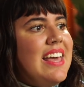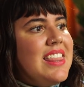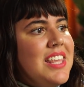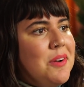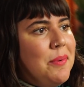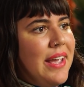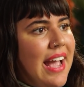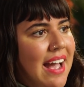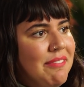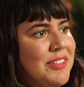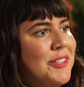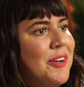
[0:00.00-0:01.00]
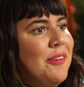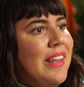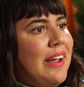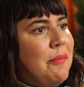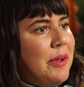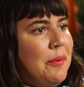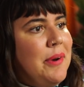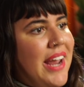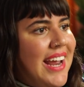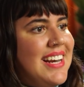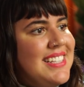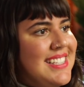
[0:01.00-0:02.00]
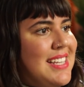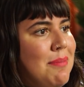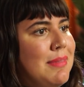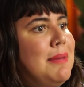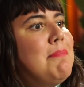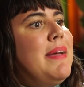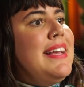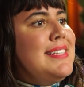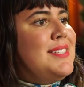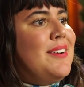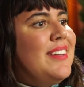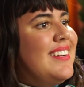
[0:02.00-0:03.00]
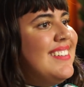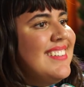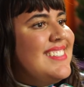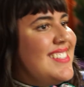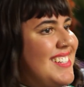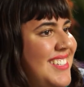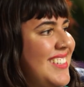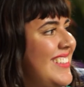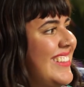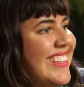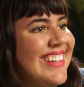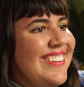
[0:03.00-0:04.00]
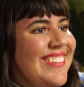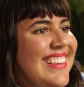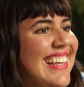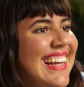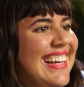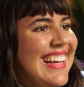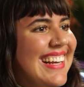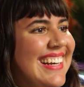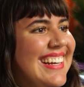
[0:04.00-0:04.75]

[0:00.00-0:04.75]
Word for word: I think we have, you know, like we created something based on such a little thing. A